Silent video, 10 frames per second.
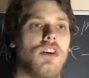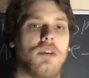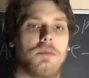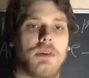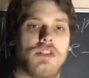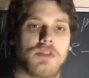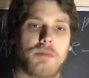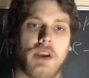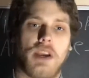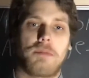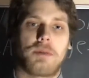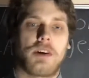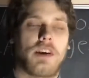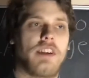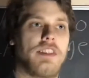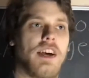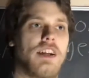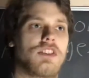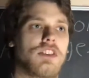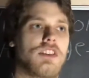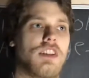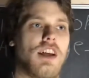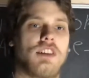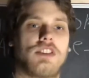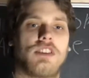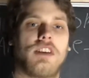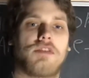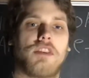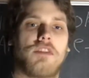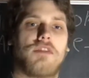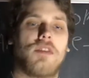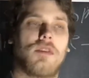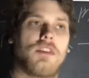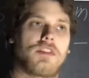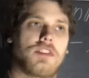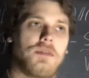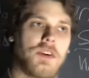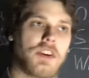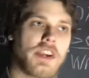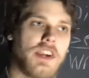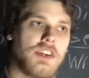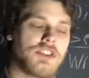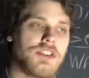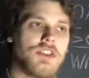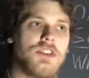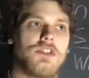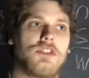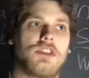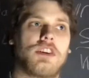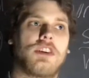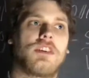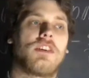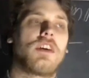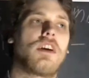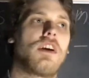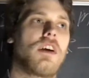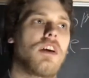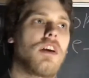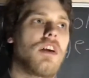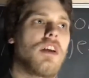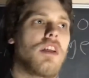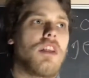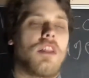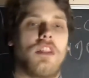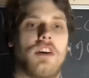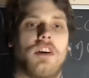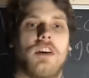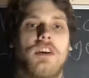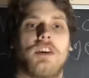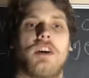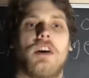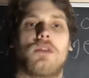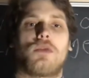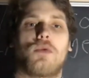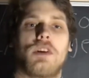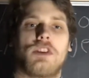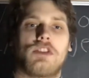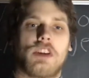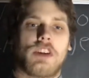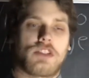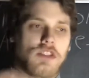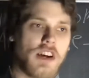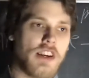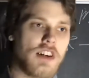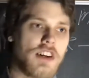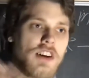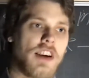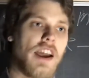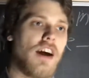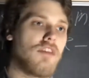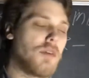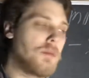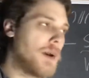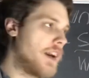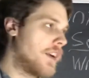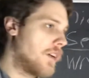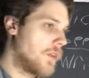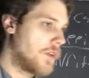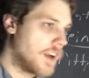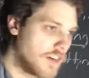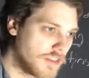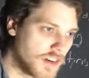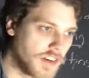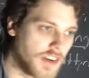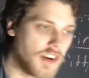on a piece of paper, and that's a different form of communication using the 26 letter alphabet or whatever,